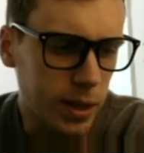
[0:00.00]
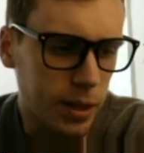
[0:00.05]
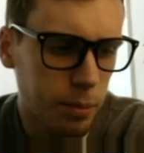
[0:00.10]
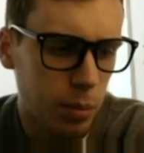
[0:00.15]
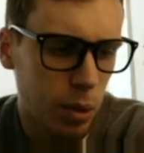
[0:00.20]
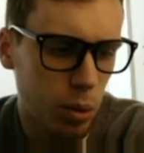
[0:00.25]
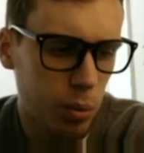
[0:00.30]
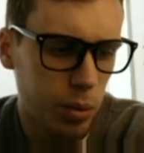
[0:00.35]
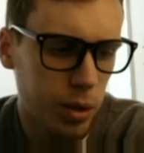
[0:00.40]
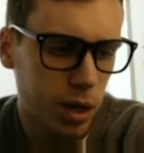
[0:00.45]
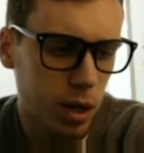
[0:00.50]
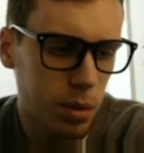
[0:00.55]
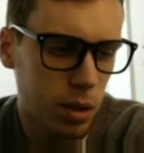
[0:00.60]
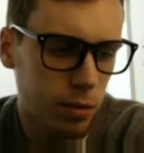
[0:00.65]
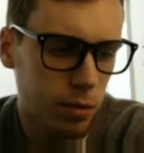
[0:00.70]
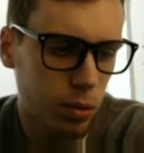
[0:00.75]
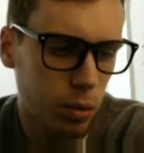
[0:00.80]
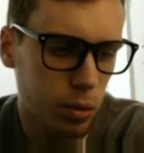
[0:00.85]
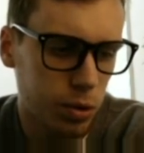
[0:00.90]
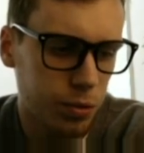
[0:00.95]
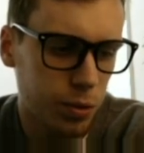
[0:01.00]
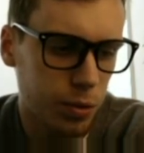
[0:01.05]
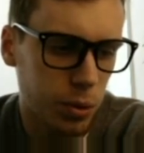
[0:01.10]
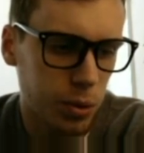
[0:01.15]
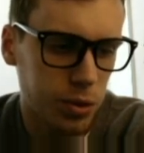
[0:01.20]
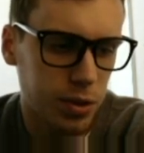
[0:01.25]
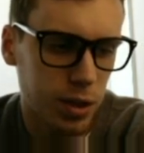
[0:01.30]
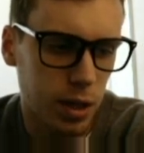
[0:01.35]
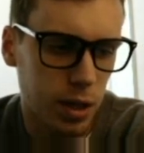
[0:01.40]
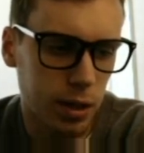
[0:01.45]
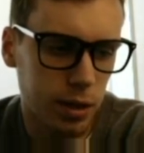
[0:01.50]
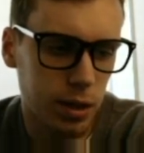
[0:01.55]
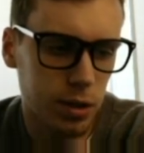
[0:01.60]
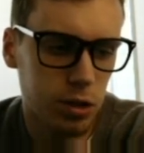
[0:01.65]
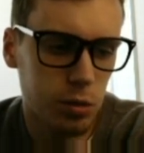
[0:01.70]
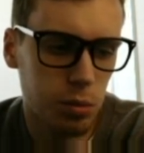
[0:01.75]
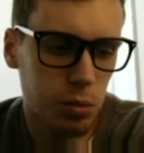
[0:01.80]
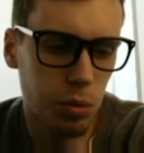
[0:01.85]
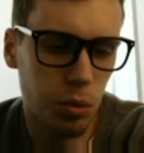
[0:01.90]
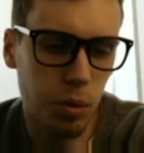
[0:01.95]
But we're going to be, of course, focusing on the
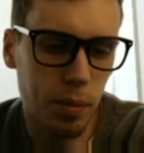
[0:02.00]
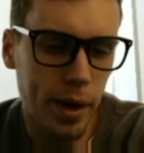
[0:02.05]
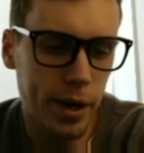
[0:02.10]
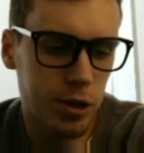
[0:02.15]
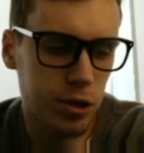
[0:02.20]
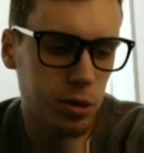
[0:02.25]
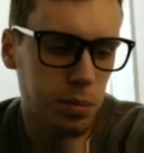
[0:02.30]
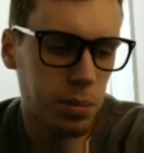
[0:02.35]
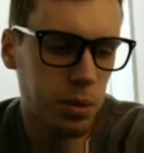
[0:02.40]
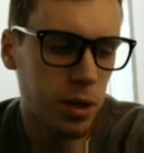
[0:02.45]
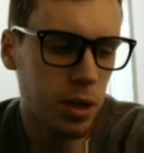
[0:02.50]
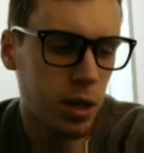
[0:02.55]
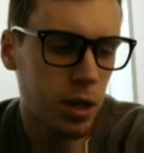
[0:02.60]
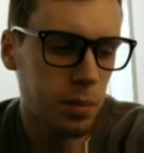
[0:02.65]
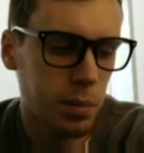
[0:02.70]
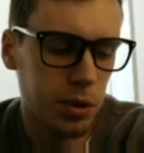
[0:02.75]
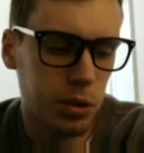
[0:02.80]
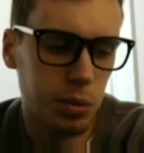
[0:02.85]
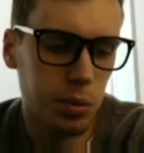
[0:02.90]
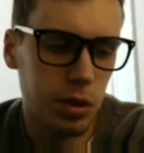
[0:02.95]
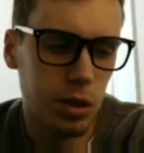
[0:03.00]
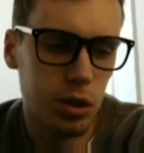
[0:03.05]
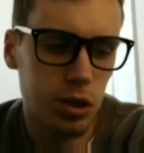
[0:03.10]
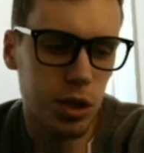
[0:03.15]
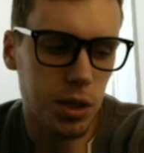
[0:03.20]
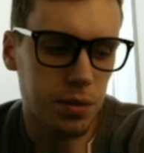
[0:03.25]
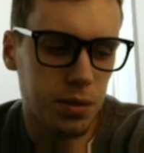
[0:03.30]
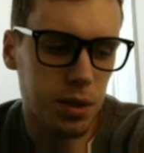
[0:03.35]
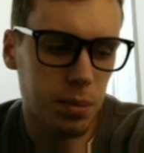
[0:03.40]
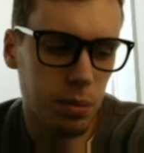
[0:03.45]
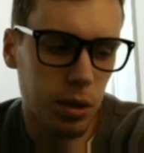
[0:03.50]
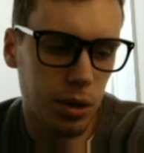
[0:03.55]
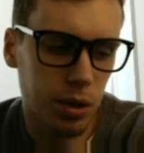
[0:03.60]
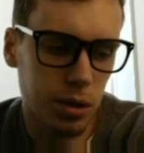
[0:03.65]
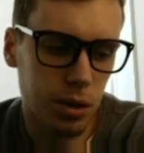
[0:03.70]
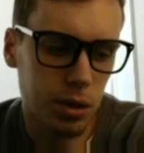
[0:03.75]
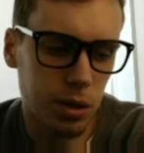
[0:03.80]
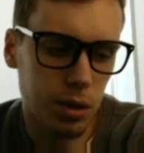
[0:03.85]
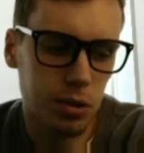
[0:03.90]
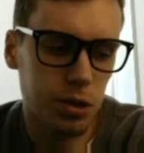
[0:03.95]
Super Bowl matchup between the Chiefs and
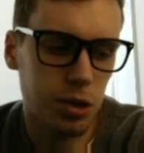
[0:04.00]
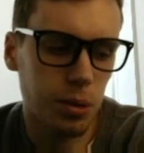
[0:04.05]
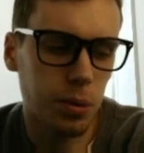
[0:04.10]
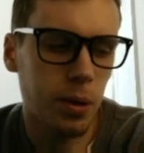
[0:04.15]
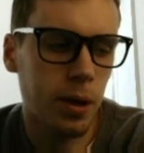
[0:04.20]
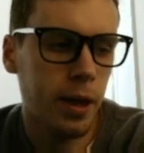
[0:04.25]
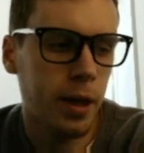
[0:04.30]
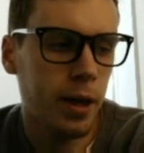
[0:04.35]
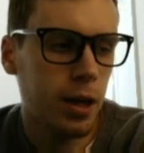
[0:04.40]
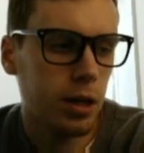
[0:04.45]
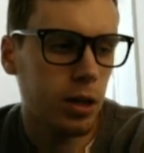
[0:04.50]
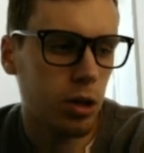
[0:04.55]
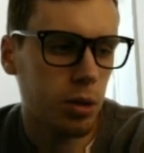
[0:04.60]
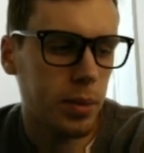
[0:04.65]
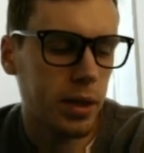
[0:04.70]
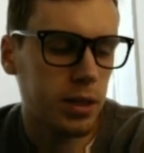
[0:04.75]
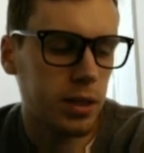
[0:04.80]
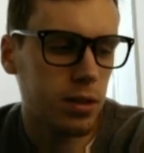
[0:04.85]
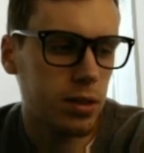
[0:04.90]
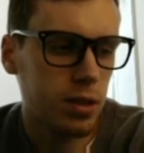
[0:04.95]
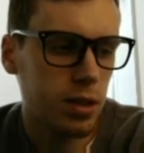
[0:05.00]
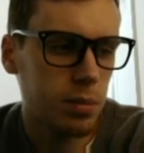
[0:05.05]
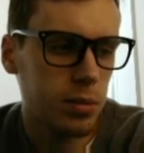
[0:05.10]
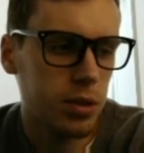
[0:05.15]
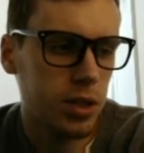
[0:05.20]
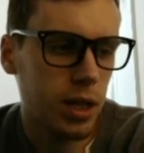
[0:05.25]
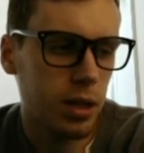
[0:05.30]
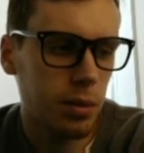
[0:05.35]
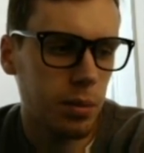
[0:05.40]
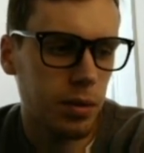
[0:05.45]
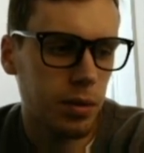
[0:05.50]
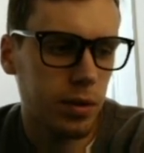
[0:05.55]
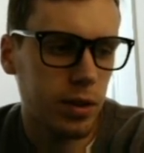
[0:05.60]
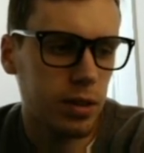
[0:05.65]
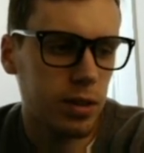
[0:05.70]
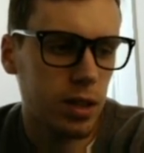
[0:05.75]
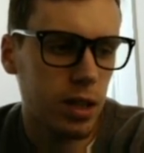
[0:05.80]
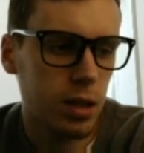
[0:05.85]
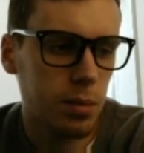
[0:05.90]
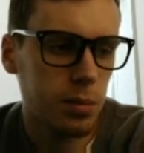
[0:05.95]
Buccaneers. So going back to the sims now that we've got the
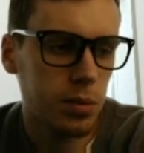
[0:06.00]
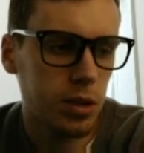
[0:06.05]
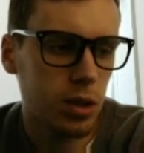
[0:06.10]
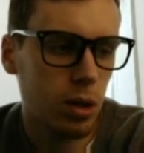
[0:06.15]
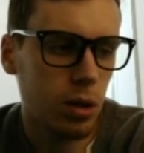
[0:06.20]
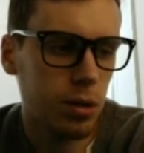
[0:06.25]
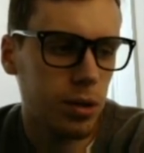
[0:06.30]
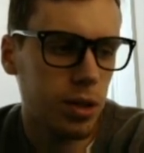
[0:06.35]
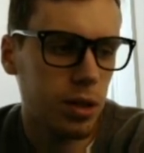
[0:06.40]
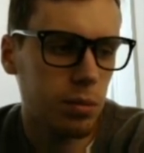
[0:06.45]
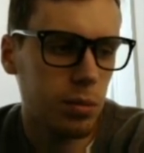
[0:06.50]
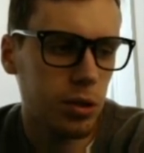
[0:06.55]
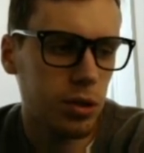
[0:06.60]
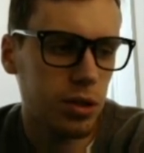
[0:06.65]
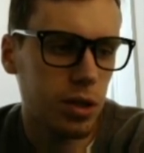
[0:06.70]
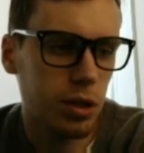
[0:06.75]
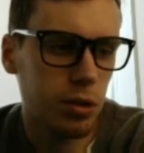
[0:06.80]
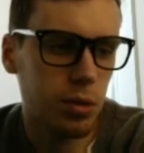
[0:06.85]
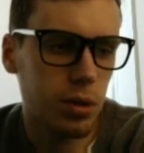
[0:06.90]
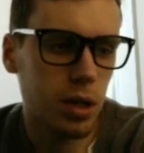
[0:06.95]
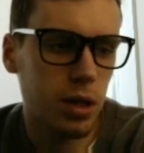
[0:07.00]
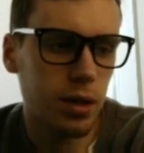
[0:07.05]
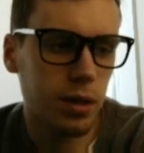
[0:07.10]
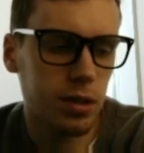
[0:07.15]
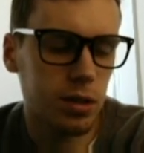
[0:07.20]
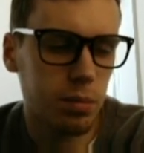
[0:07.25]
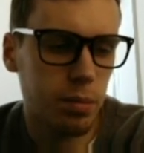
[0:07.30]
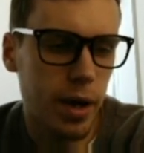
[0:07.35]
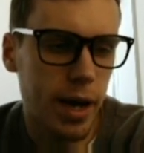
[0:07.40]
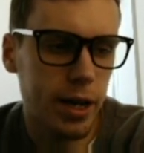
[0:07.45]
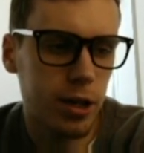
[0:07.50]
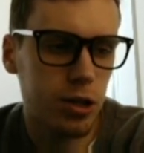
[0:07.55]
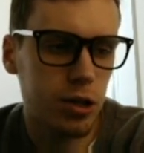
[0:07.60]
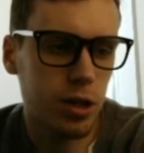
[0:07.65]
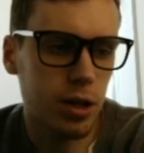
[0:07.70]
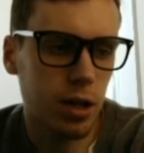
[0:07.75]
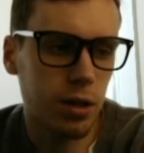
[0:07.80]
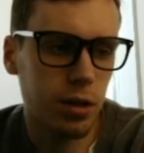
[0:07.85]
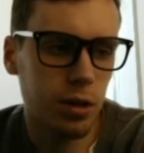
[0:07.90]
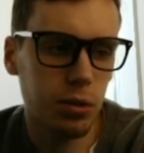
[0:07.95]
teams called in, we're just going to do an index match,
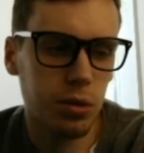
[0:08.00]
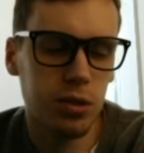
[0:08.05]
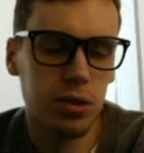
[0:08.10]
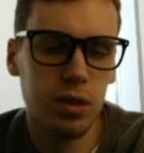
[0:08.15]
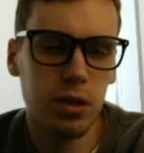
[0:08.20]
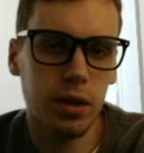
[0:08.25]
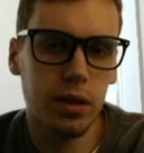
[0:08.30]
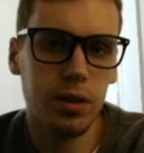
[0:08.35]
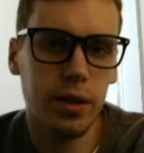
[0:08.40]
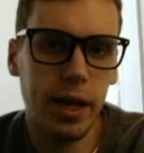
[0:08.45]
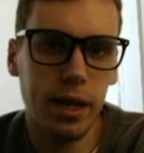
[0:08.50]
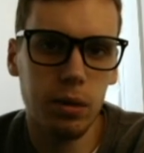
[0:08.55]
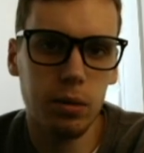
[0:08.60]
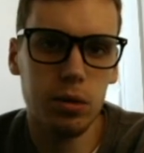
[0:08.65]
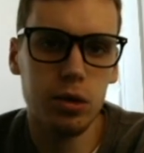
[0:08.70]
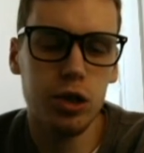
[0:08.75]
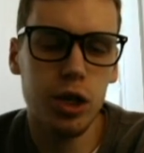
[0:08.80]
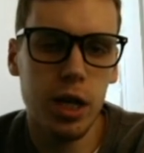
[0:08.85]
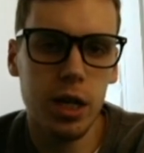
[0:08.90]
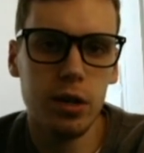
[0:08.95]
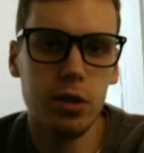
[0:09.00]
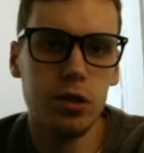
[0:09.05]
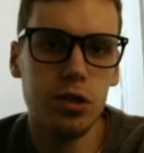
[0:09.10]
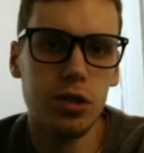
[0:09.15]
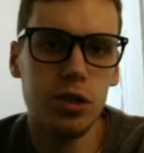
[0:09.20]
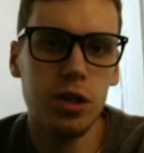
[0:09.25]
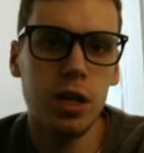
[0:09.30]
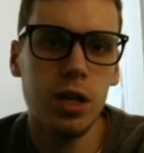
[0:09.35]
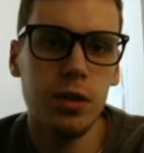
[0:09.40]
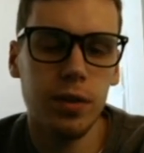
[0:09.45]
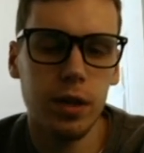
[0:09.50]
and you'll see that'll change.